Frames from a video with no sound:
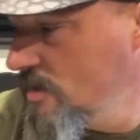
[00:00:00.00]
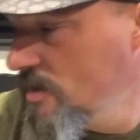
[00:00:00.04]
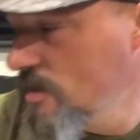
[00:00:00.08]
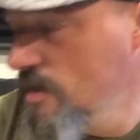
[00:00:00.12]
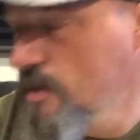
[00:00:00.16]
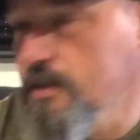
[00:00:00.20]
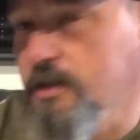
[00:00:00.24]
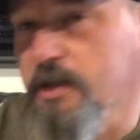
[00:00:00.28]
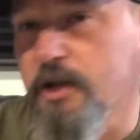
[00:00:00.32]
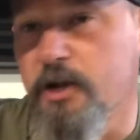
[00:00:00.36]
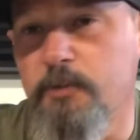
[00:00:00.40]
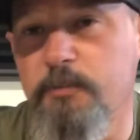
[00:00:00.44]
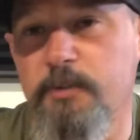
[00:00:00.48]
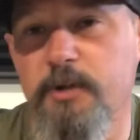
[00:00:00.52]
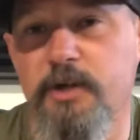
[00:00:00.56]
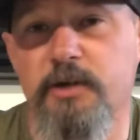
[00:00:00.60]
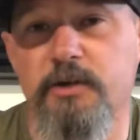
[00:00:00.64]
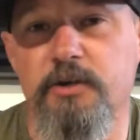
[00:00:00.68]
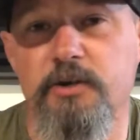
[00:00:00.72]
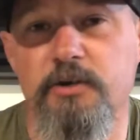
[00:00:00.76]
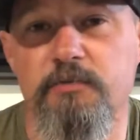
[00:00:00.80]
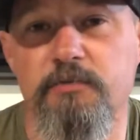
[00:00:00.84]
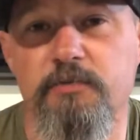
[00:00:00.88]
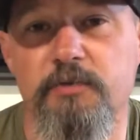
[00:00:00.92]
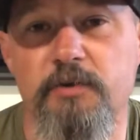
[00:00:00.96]
That'll be a
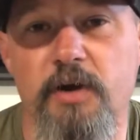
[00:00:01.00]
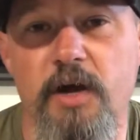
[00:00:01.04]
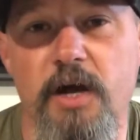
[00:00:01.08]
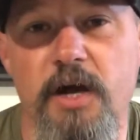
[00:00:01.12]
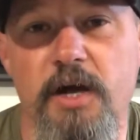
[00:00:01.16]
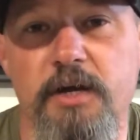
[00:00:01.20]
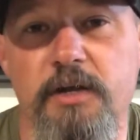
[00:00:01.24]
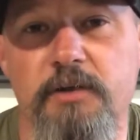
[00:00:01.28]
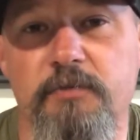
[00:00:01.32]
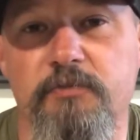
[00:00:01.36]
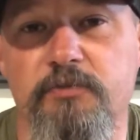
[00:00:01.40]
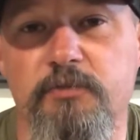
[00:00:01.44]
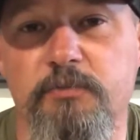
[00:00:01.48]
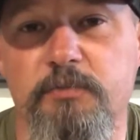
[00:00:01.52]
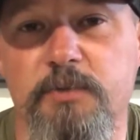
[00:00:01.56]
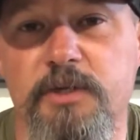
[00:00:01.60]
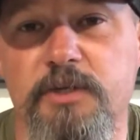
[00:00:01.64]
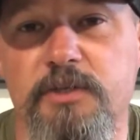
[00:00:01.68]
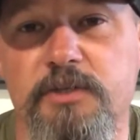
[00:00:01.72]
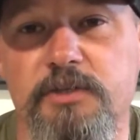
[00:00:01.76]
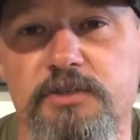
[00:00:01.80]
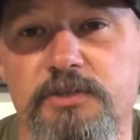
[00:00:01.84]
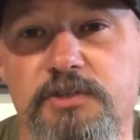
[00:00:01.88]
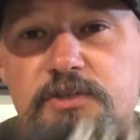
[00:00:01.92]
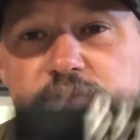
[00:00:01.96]
new variety for me
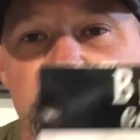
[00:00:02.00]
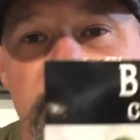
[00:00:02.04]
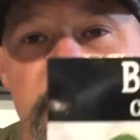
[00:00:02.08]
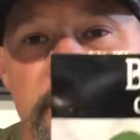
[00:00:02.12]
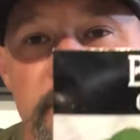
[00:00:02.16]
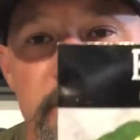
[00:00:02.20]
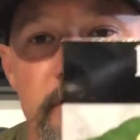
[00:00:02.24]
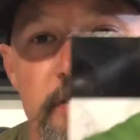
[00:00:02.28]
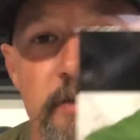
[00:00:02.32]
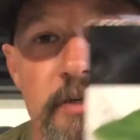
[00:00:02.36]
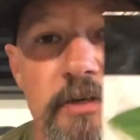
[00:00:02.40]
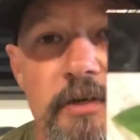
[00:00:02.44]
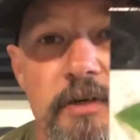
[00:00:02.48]
this year.